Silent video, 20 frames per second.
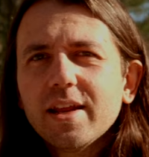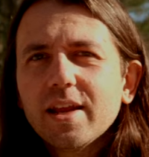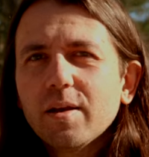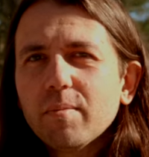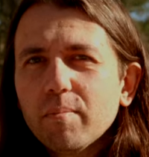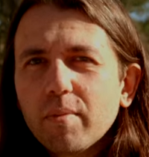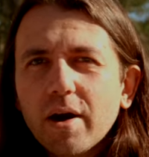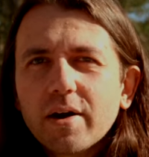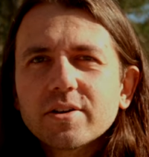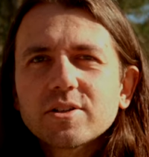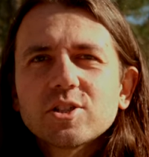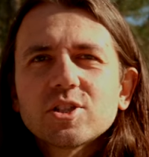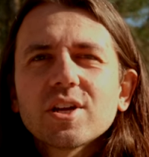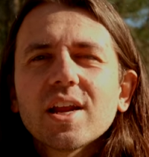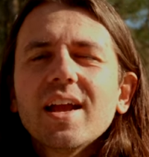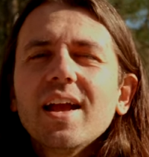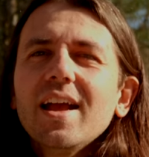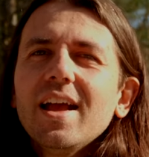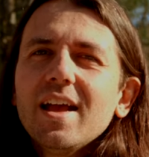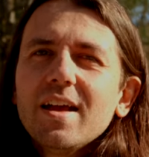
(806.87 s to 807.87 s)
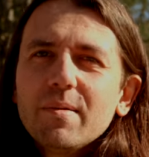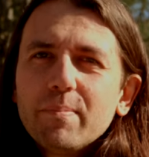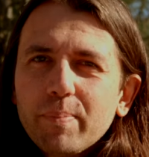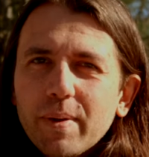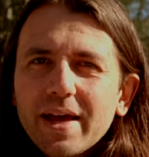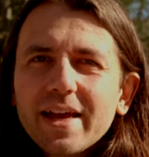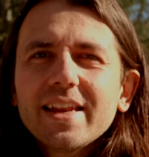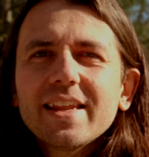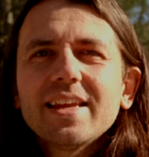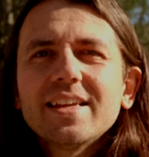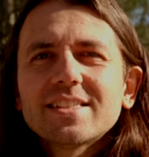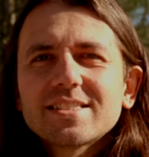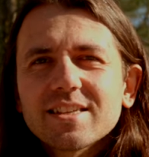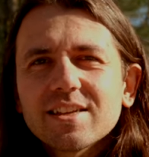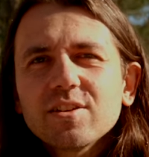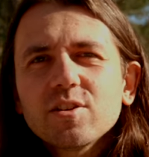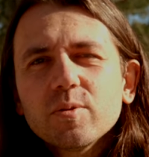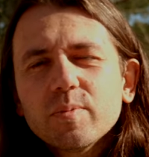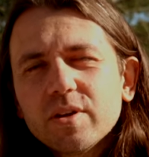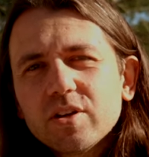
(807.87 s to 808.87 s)
in March but it's a
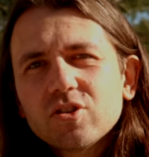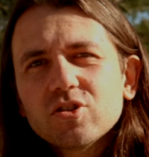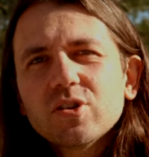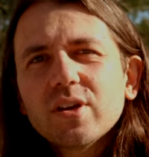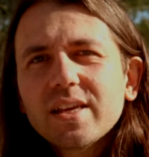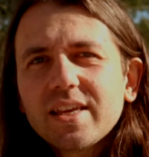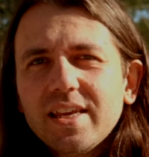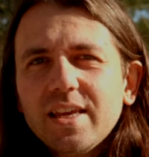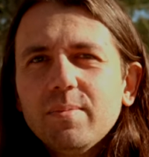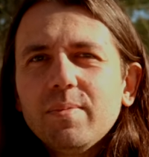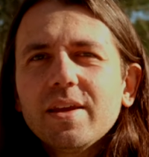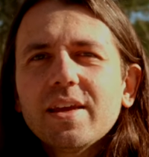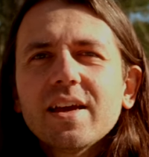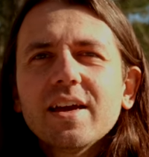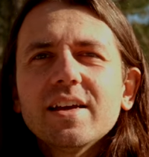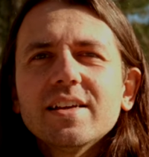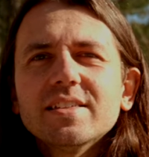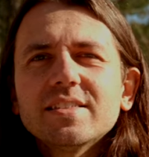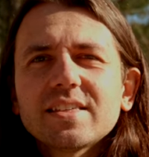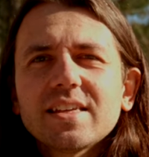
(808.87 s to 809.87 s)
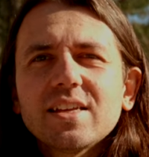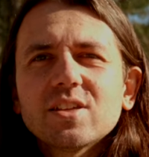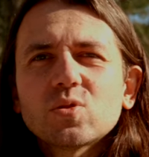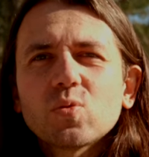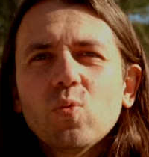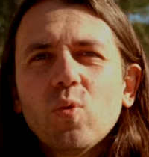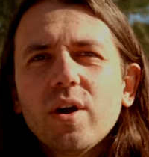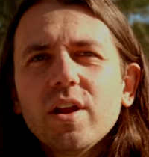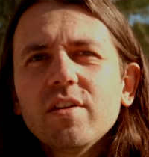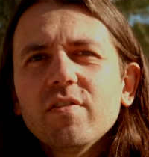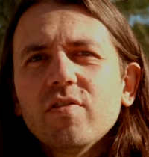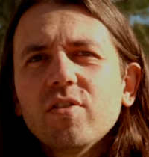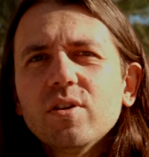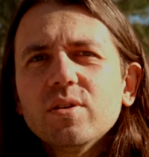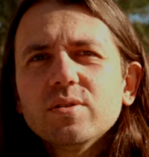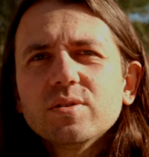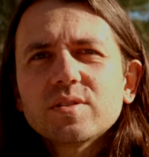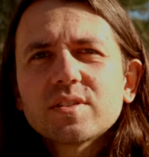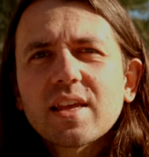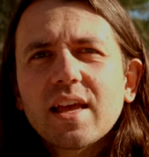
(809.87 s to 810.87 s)
little bit tricky because it's one of
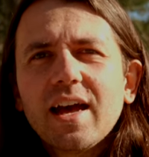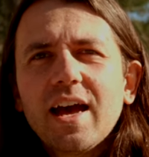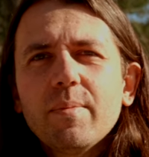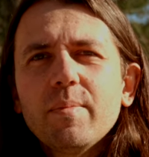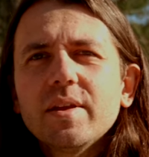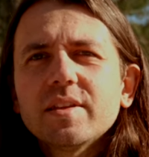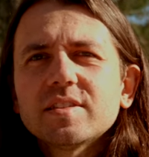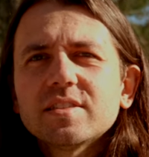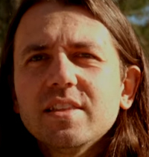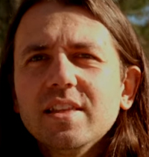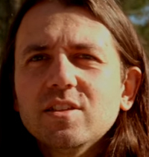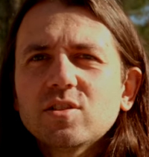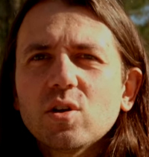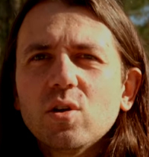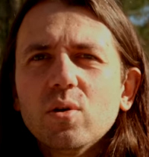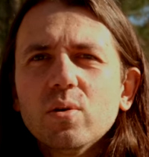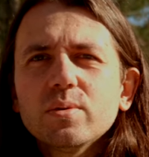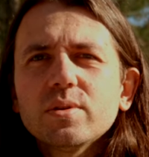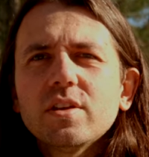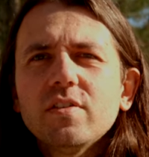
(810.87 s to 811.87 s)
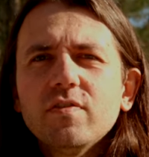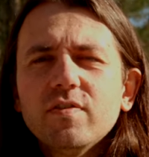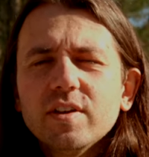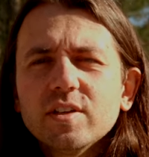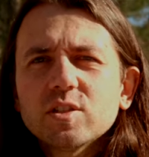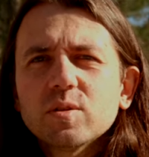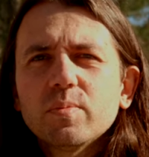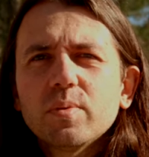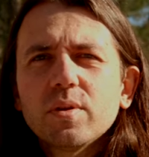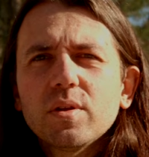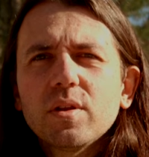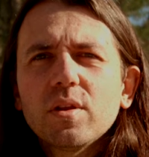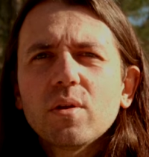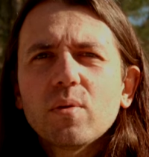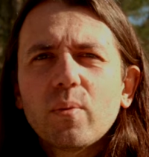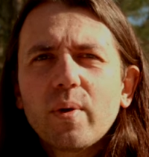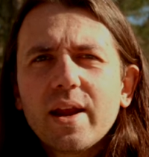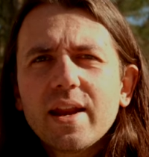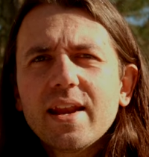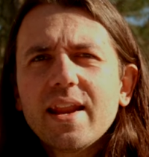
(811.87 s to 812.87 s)
those comets that's only visible
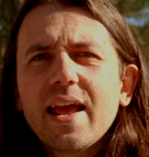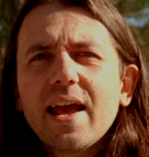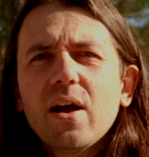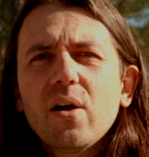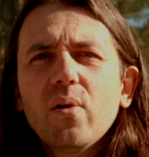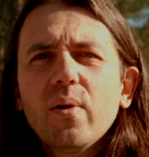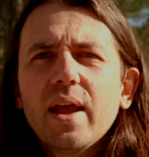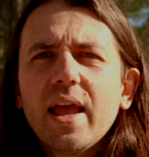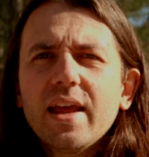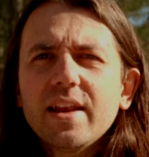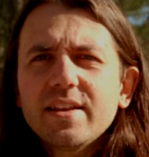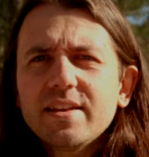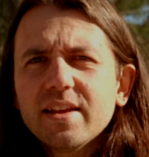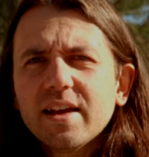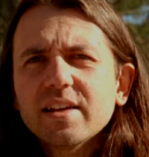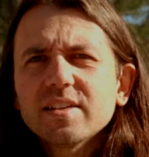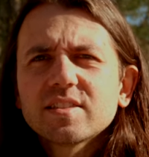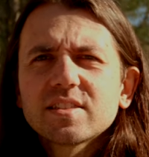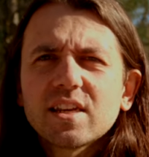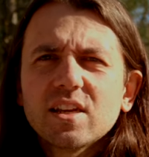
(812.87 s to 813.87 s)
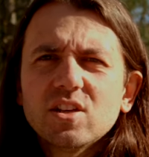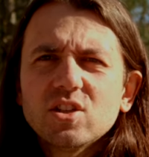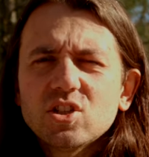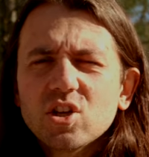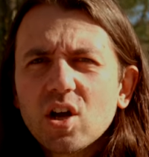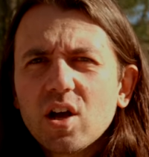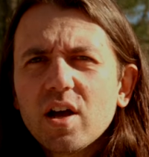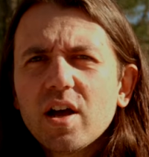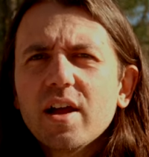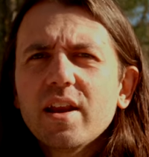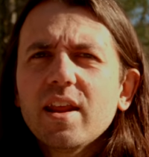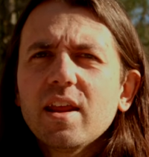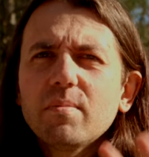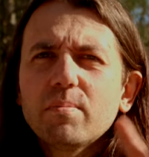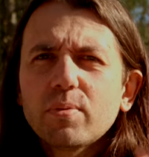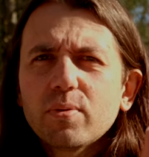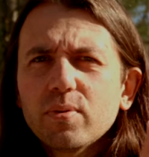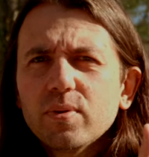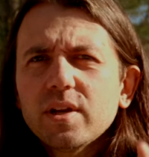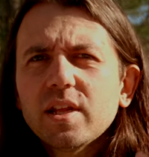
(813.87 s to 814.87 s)
right now at dusk and dawn
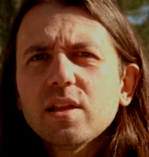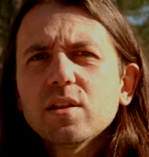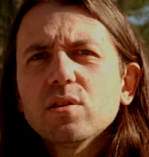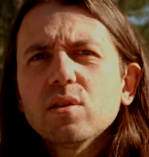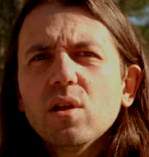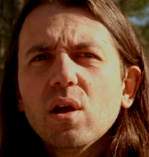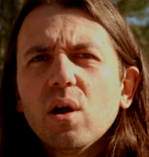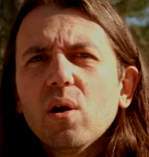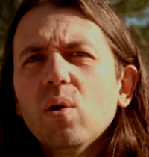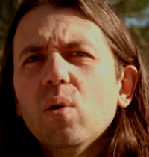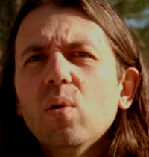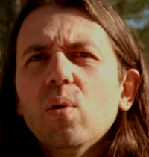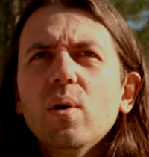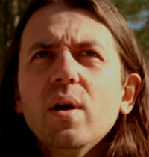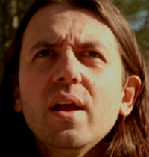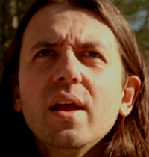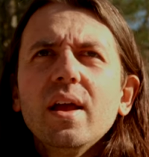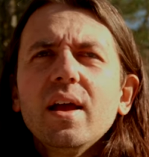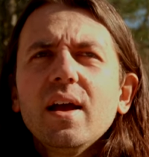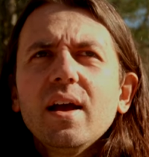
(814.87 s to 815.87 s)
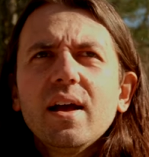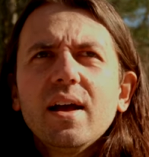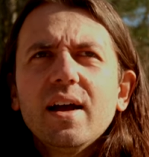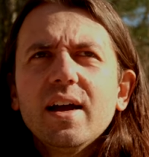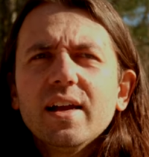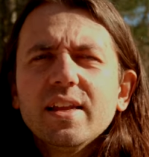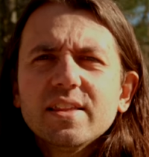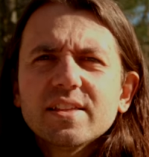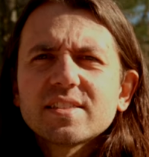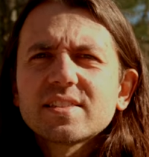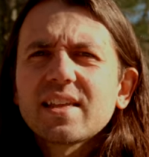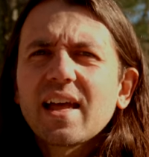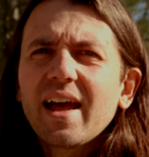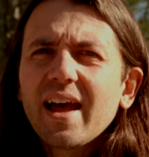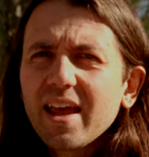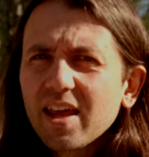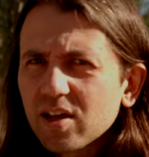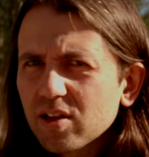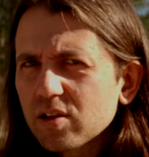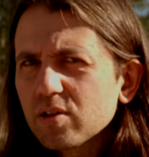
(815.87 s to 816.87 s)
and pretty low uh, in the
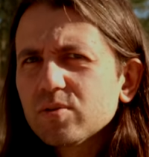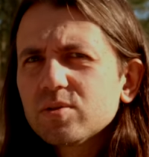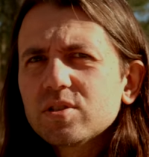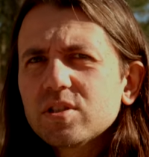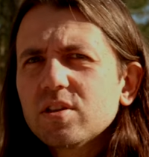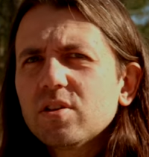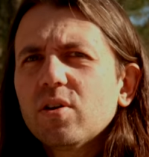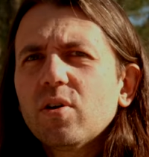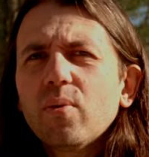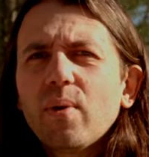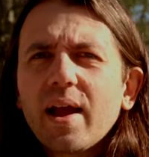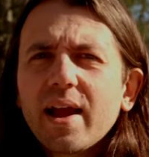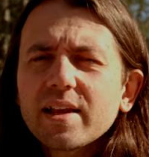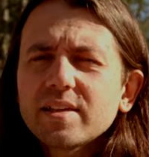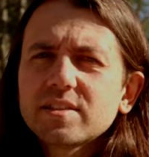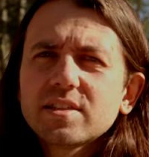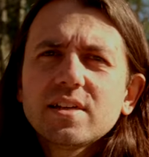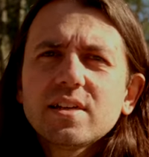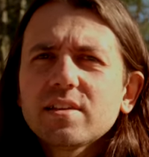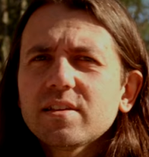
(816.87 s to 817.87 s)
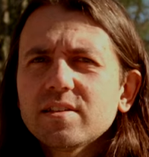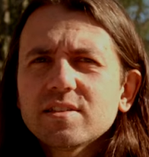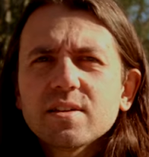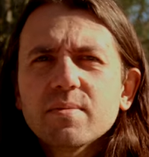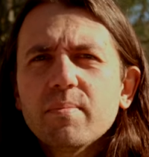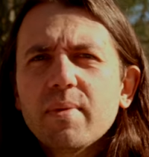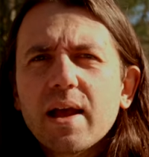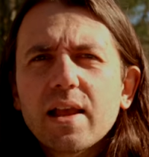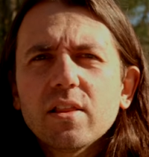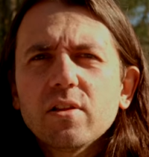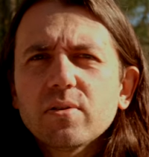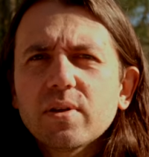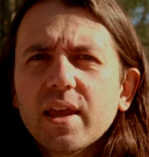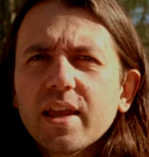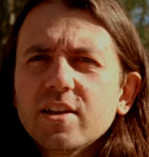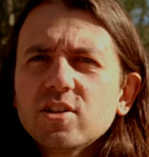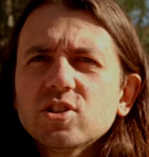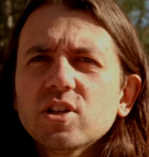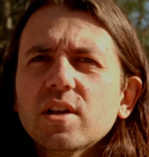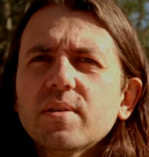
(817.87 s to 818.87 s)
sky, close to the horizon, at least at my
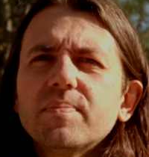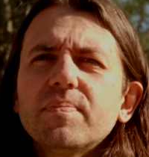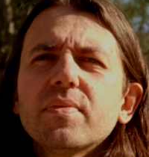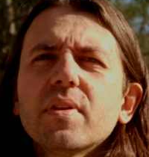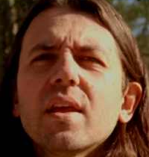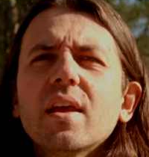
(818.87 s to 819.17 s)
location.